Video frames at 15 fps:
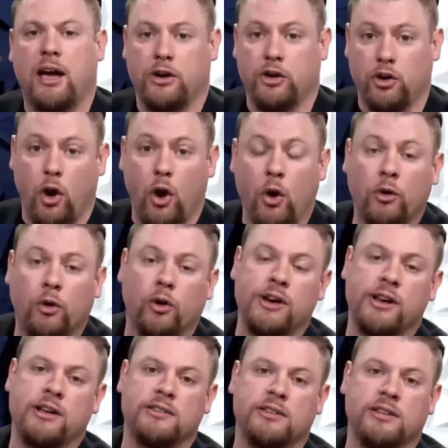your own
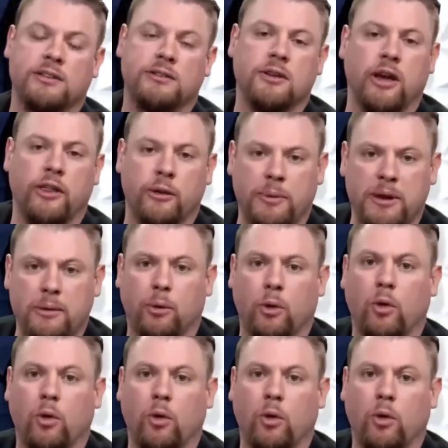audiences, other people